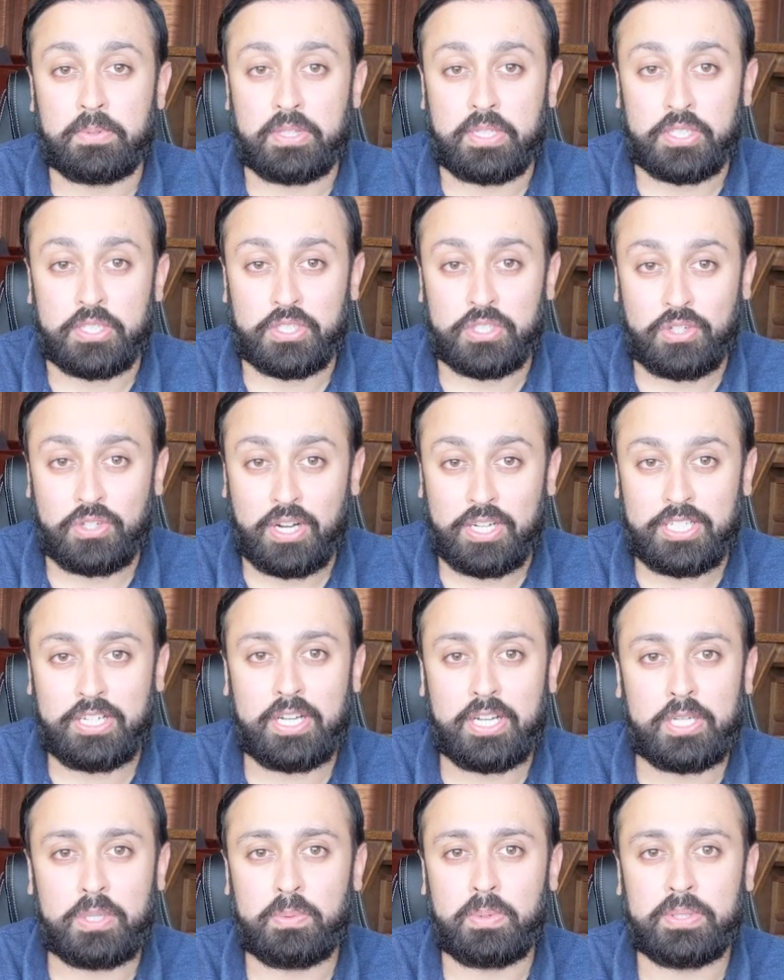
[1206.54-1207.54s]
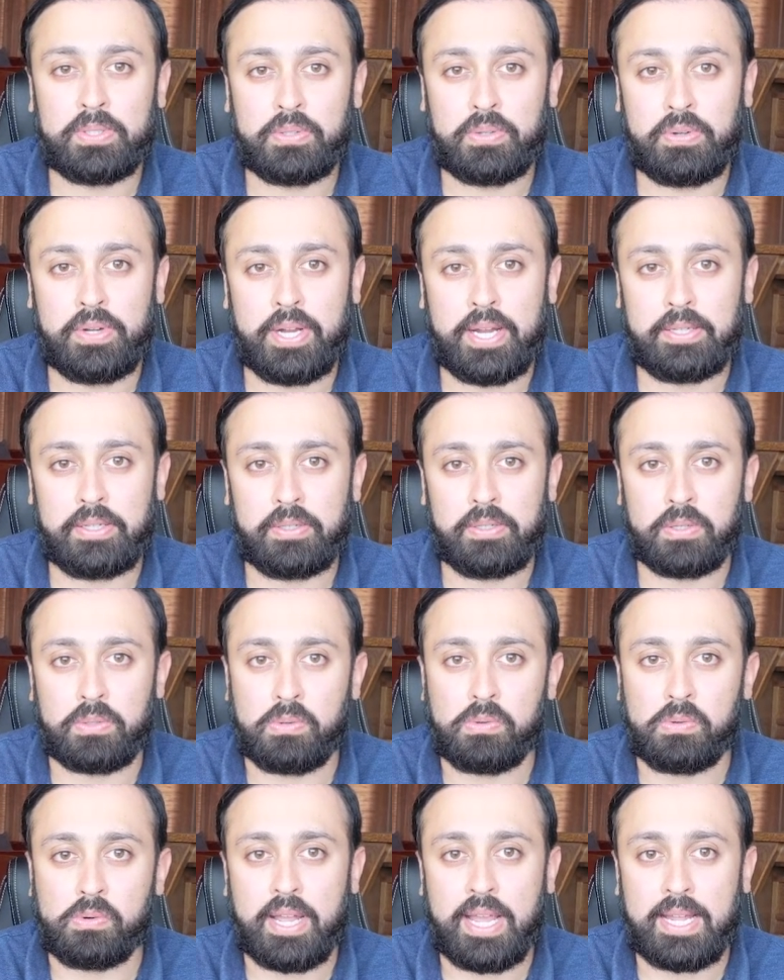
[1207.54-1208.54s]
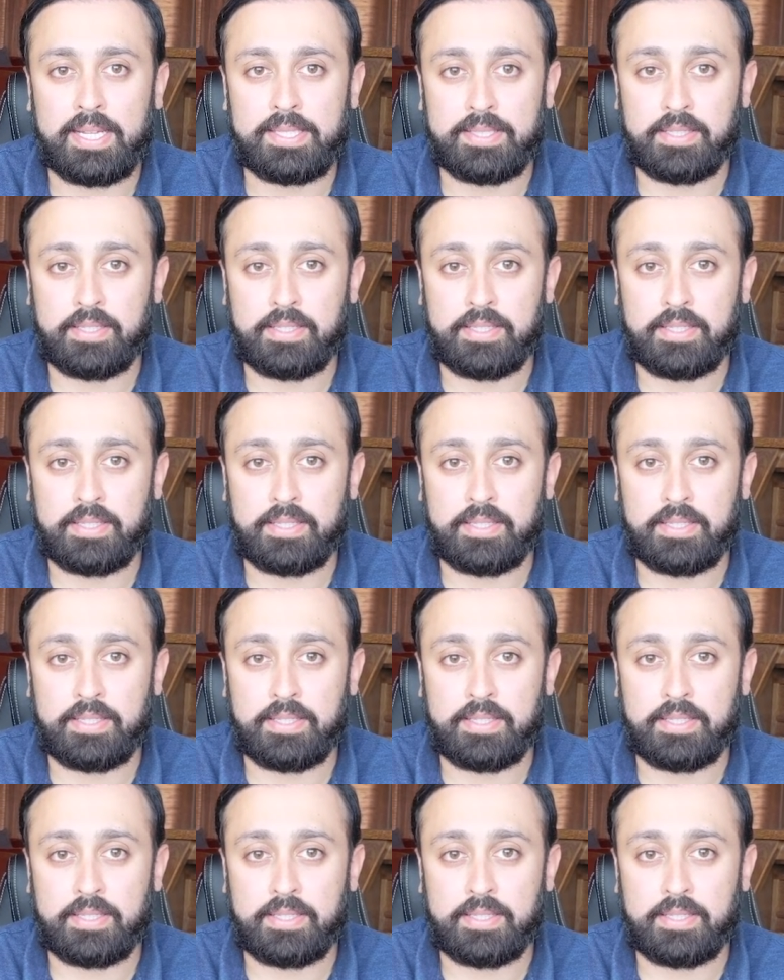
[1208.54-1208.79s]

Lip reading: structure that you want to create in your Google Ads